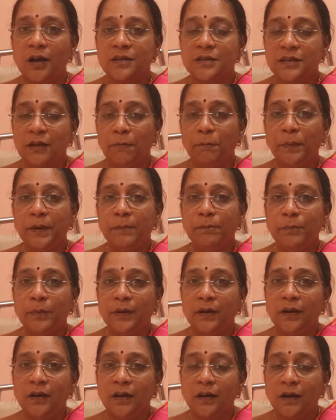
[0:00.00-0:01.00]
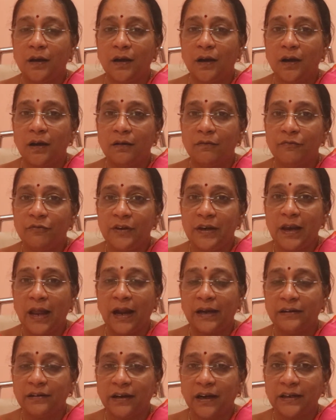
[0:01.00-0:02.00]
some people will
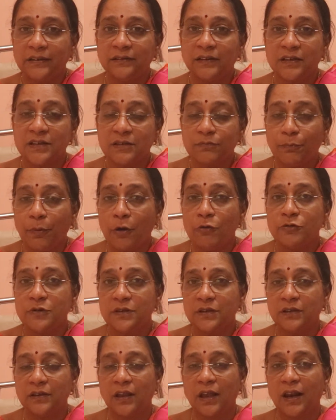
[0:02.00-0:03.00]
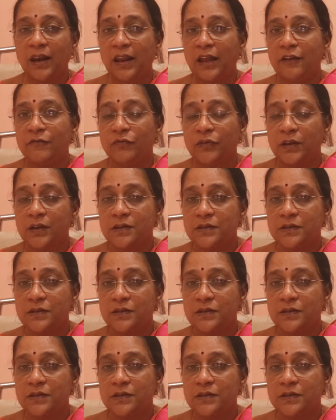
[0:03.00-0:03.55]
attract the spouse in their life,